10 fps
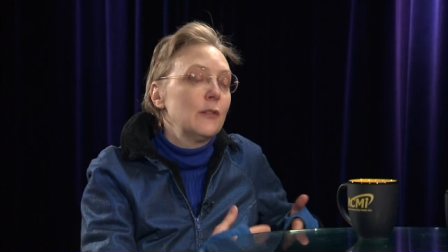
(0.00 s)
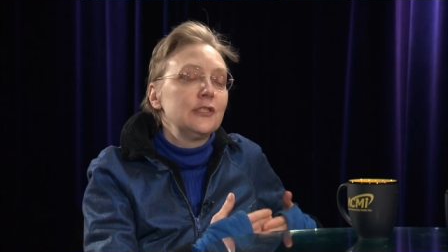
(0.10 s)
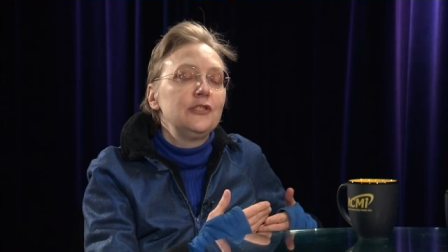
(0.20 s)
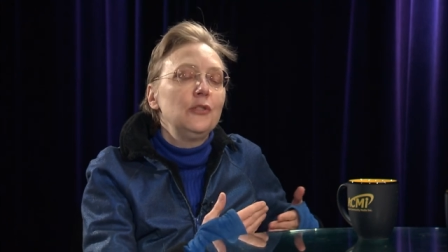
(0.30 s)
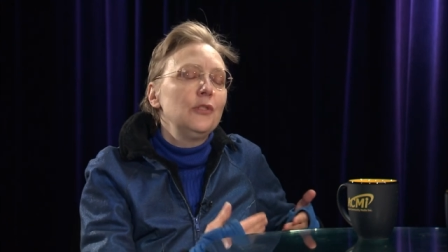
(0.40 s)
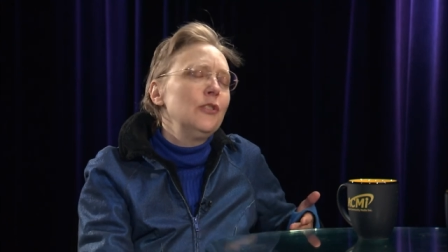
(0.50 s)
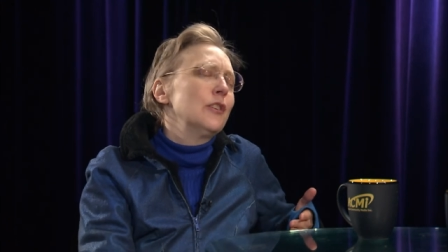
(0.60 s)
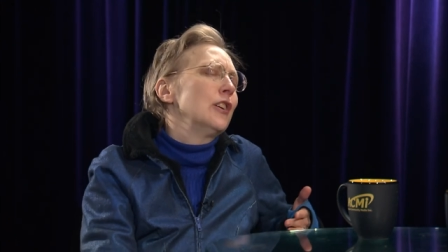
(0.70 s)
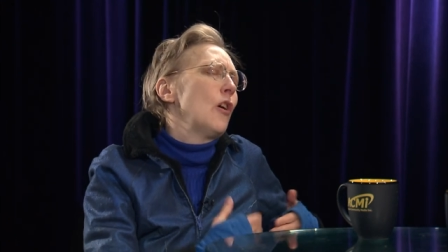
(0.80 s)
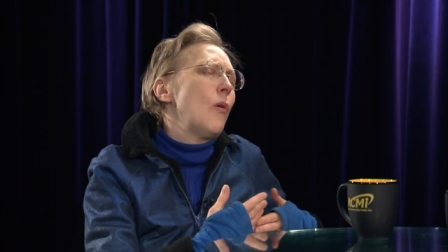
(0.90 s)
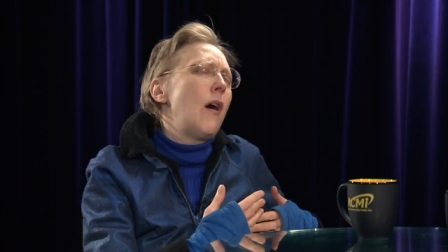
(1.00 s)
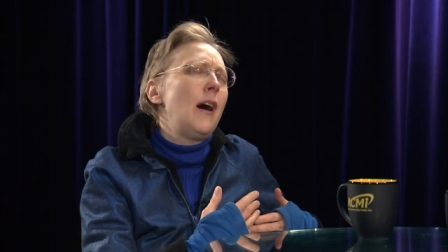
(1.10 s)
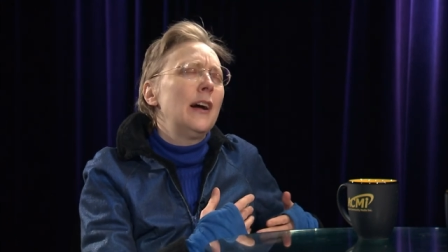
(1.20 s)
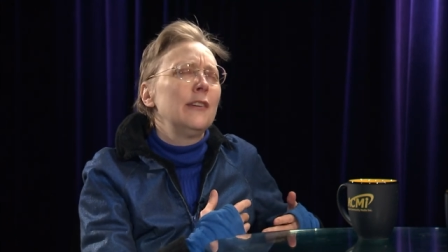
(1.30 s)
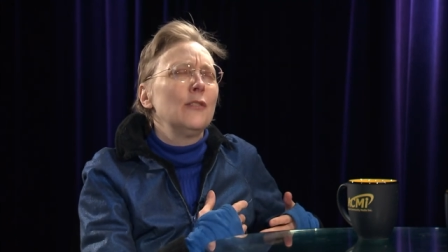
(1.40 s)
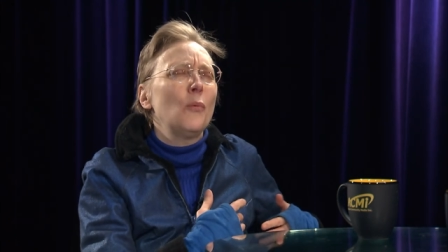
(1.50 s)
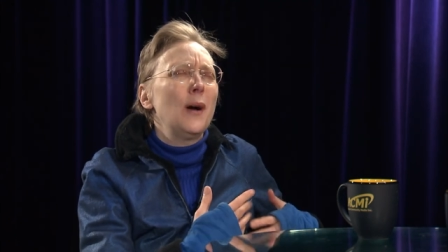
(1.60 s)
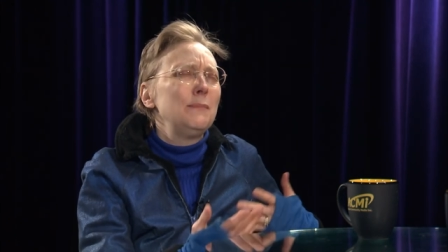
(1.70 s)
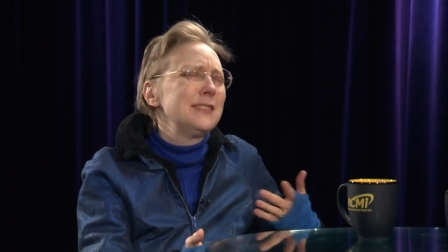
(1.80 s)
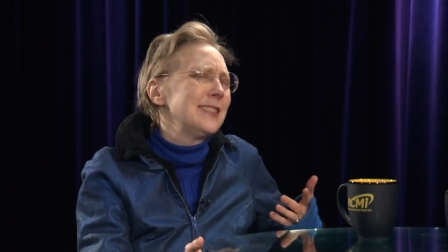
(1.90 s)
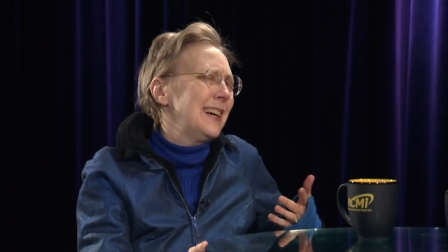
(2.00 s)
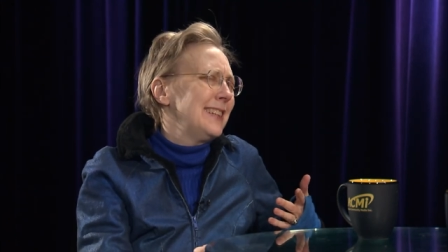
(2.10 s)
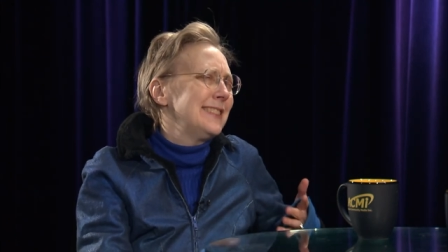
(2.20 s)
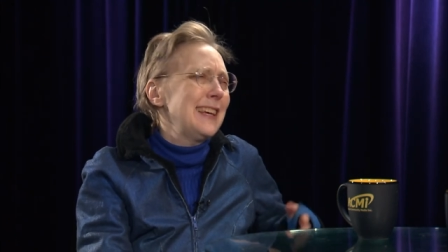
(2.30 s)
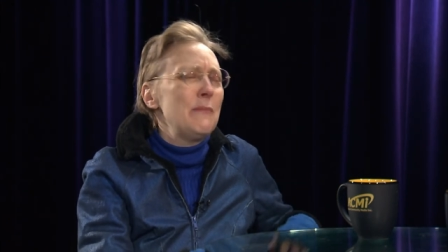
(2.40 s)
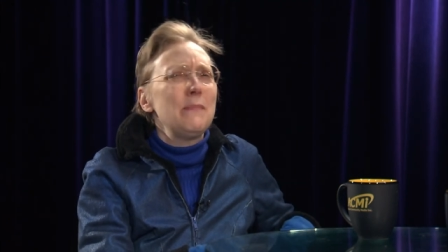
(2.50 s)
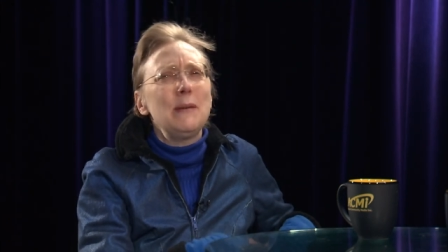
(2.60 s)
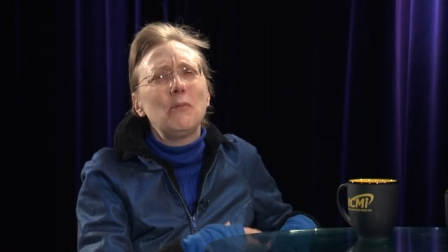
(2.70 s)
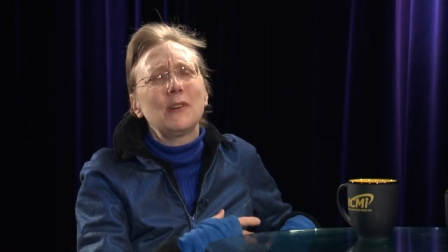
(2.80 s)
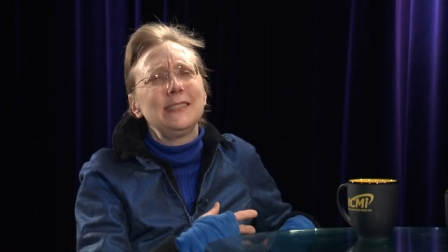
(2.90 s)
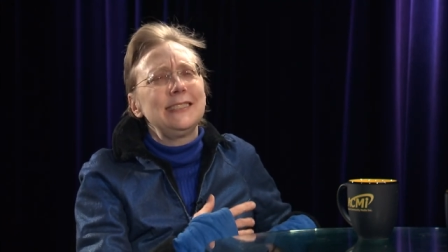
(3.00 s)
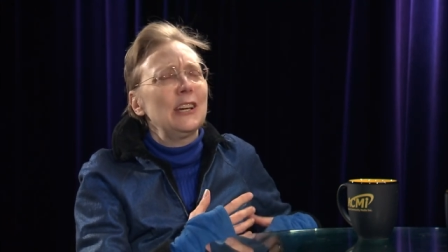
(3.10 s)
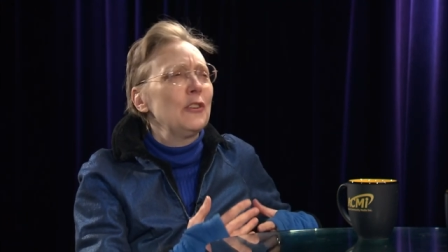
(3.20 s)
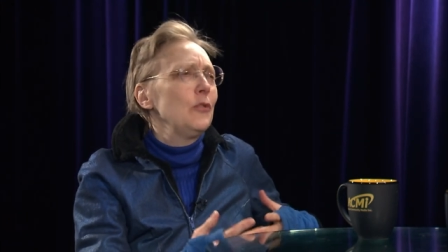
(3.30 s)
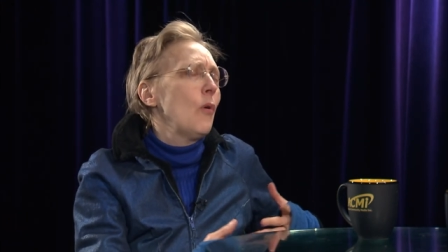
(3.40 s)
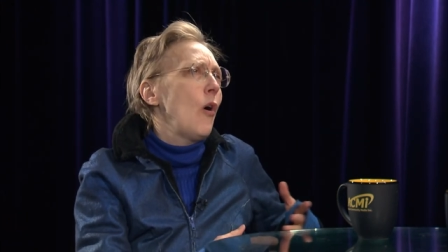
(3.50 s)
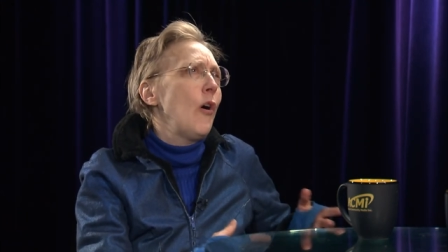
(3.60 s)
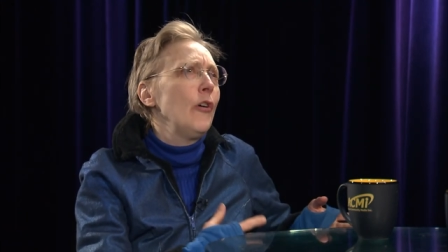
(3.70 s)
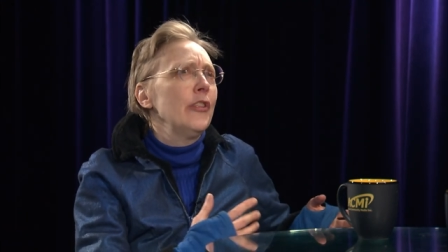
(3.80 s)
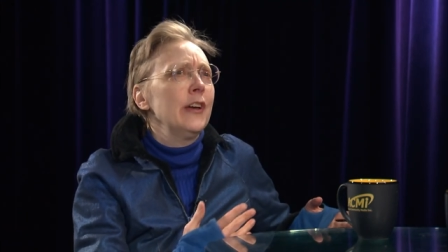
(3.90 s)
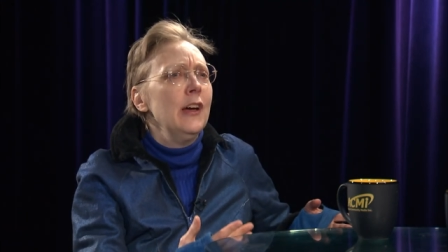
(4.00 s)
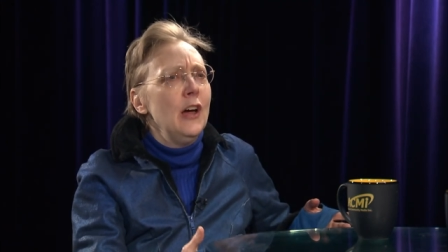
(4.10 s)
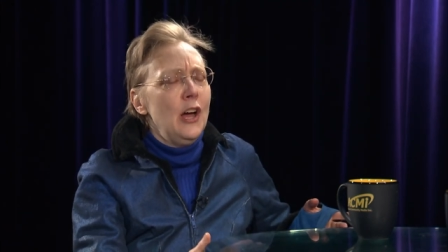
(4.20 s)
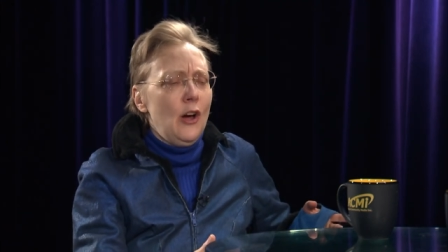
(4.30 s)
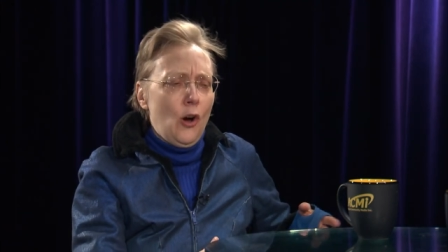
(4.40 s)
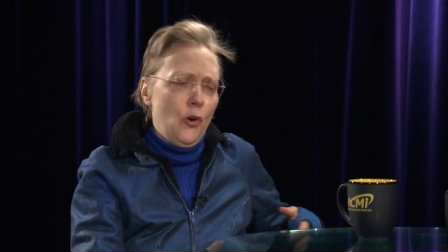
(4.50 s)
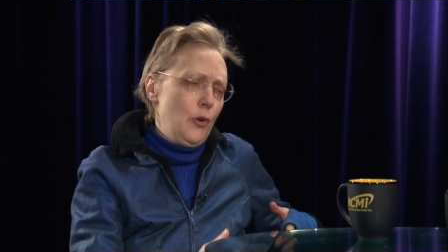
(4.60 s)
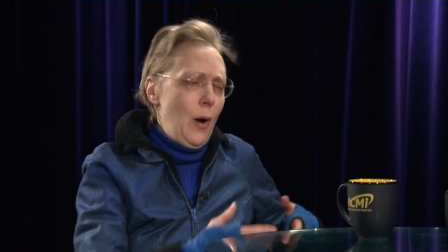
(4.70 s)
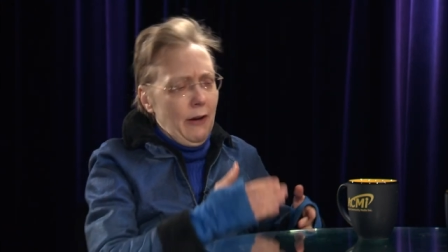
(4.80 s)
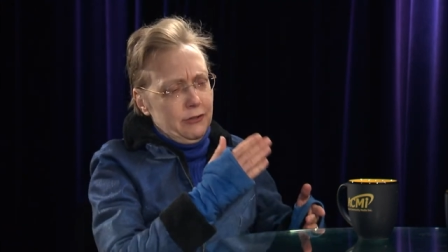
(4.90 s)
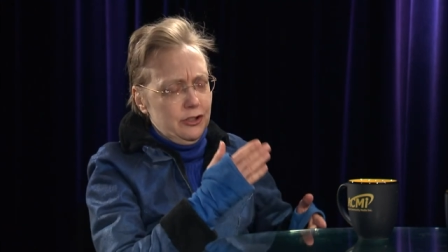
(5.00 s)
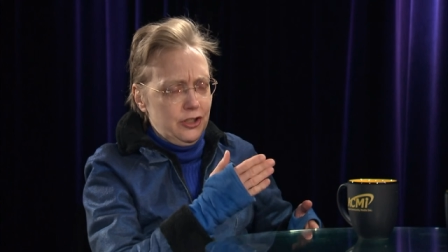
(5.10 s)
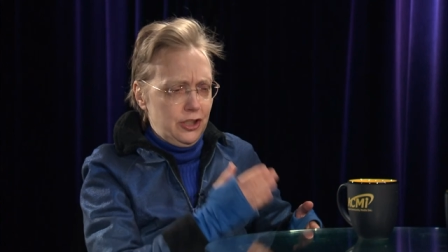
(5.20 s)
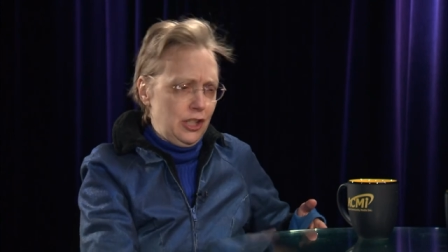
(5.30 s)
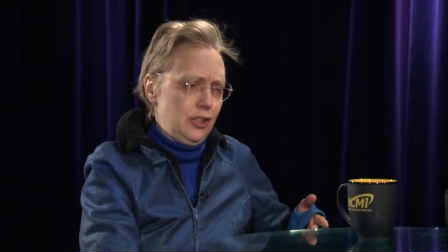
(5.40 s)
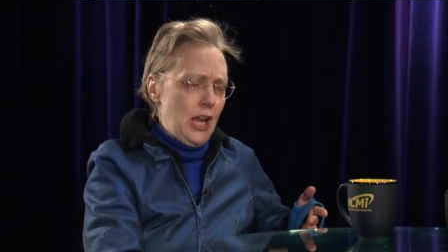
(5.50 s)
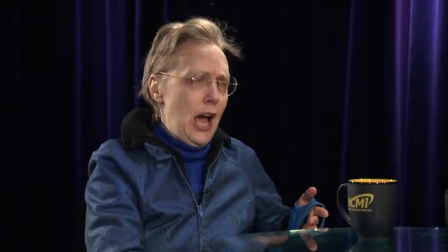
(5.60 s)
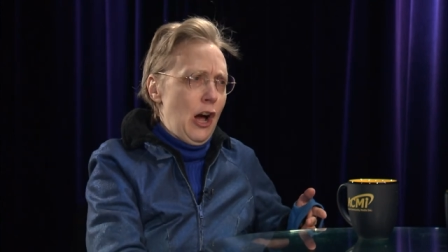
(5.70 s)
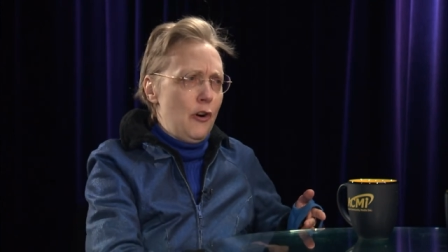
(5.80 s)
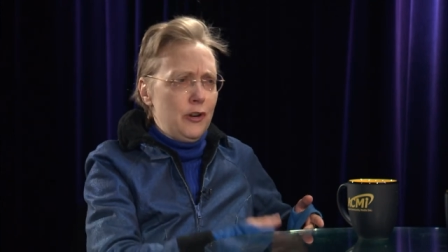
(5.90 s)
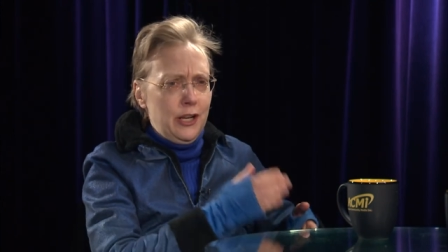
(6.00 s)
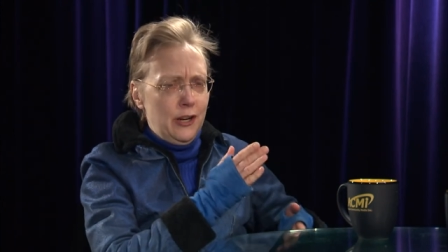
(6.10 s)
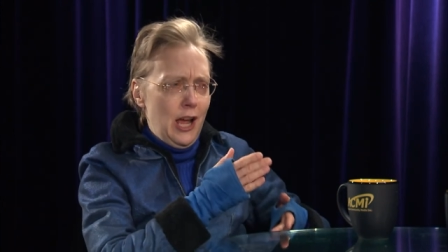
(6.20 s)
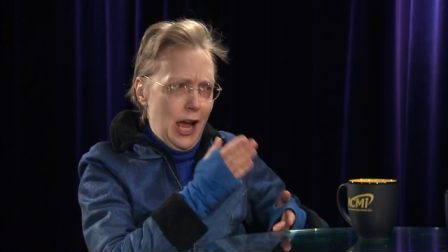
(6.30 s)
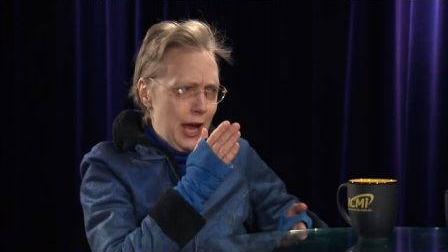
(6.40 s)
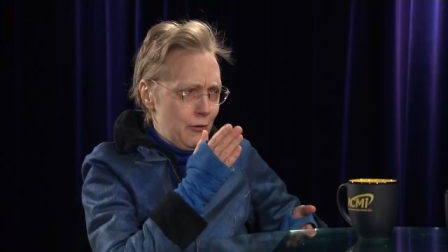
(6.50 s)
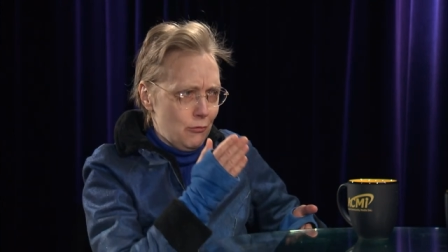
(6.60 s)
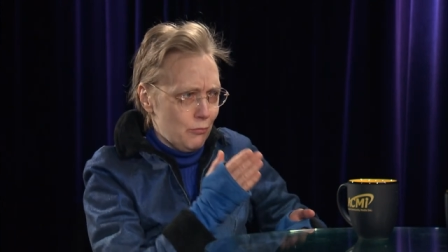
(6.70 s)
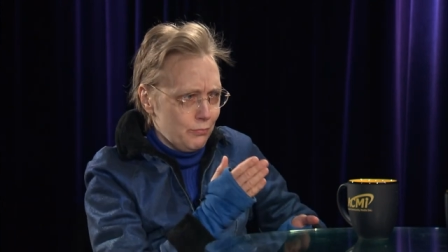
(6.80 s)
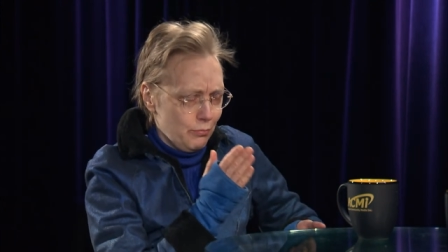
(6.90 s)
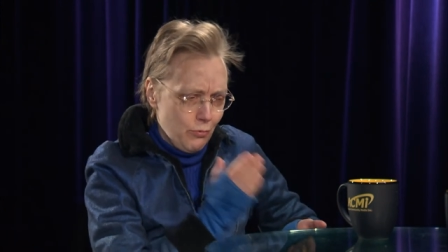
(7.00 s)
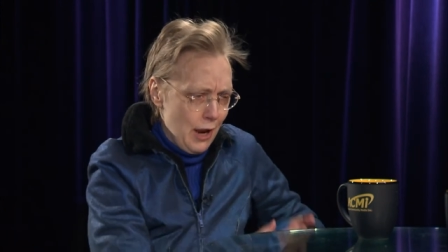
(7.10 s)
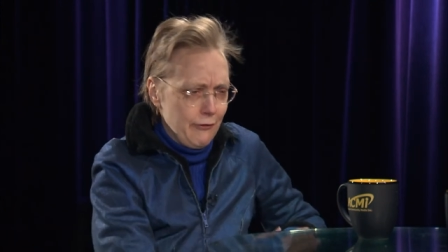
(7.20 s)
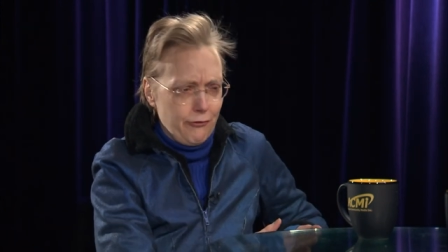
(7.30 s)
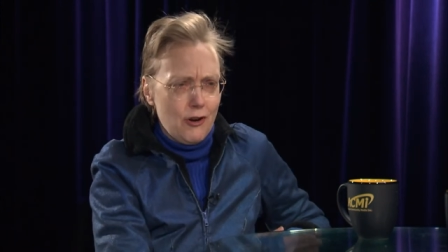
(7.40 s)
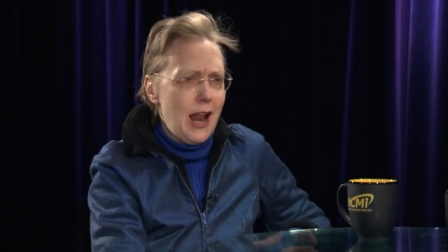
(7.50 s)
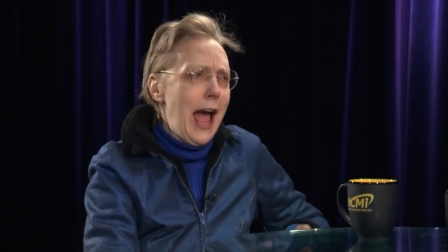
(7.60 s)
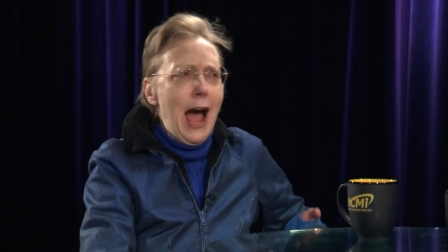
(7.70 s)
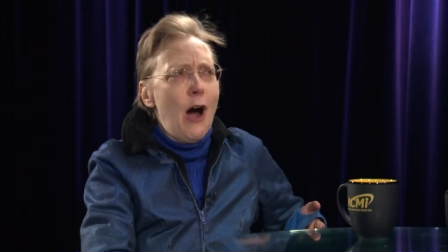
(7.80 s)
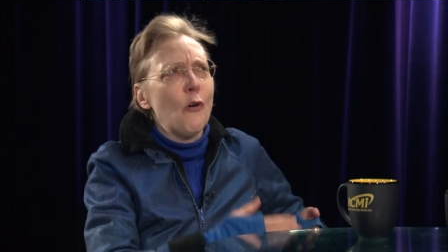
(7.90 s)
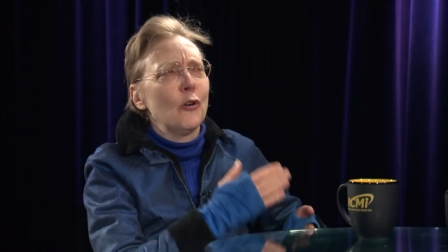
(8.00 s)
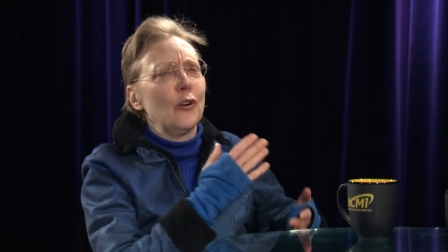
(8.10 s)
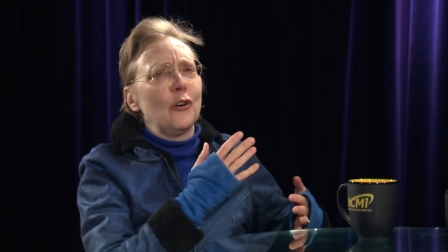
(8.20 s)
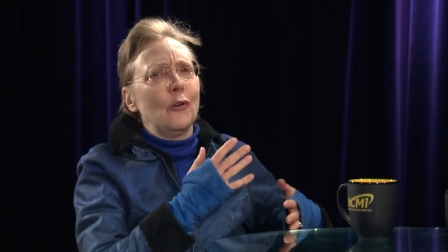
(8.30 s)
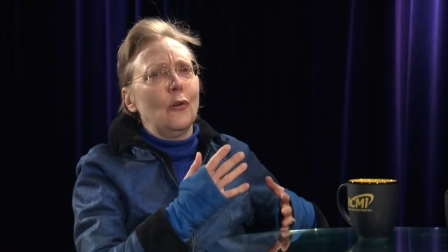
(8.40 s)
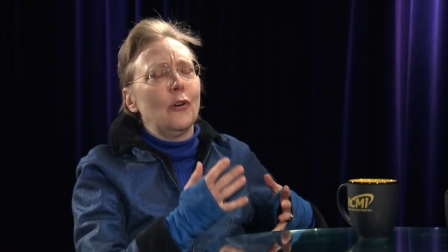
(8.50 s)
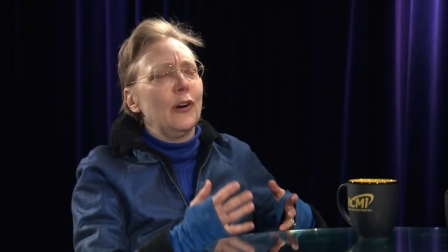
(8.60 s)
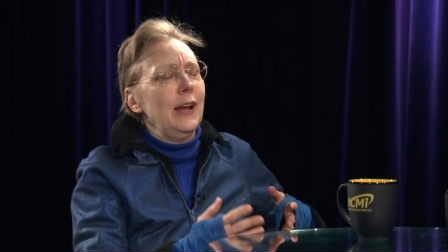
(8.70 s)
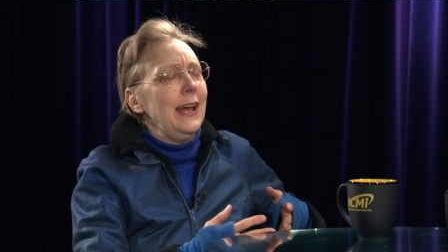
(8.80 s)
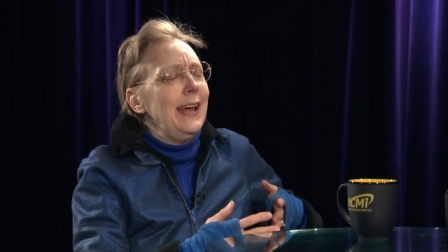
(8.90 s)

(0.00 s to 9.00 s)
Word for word: you know, because you, you can go on the websites and people can tell you all the, oh, you have to sit down and, and write for an hour, or,